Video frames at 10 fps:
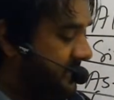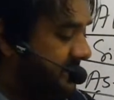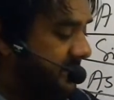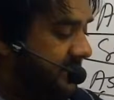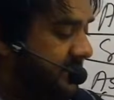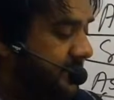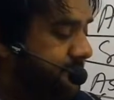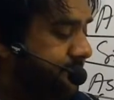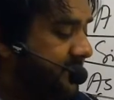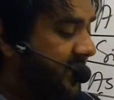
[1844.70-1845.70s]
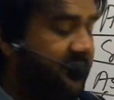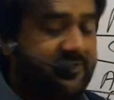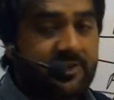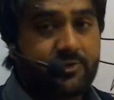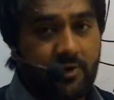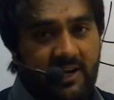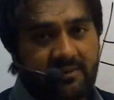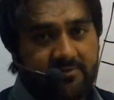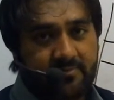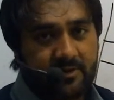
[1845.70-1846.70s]
uh, after
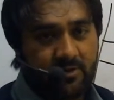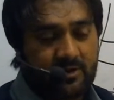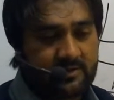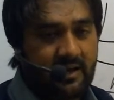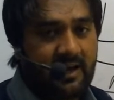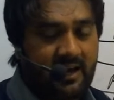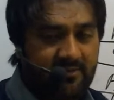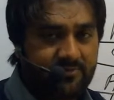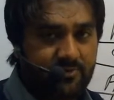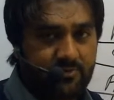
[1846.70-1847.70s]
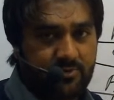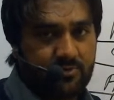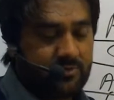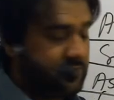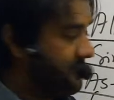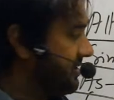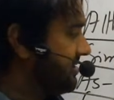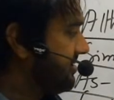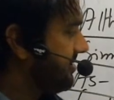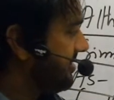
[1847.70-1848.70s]
12, because I have to go
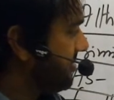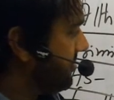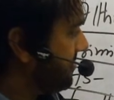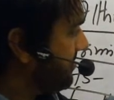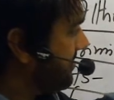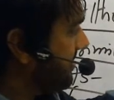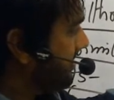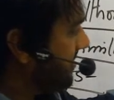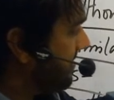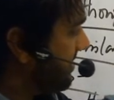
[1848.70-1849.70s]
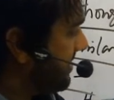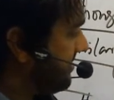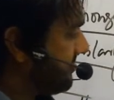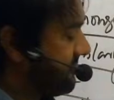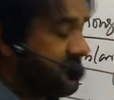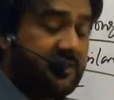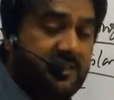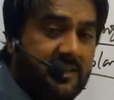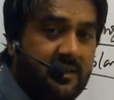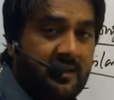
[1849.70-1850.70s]
towards to
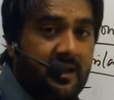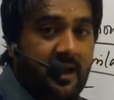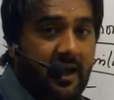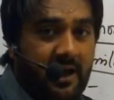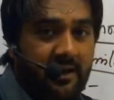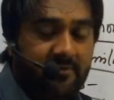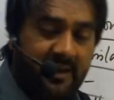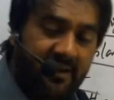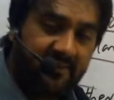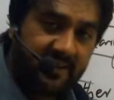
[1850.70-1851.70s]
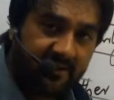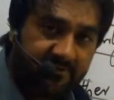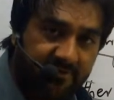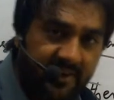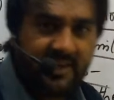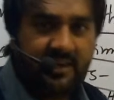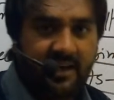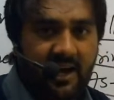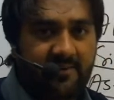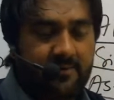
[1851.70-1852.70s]
city, and when I will get free
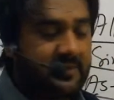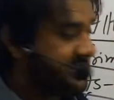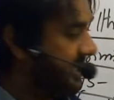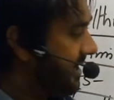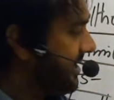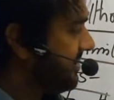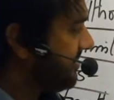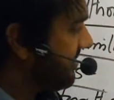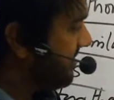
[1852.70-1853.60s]
I will be sending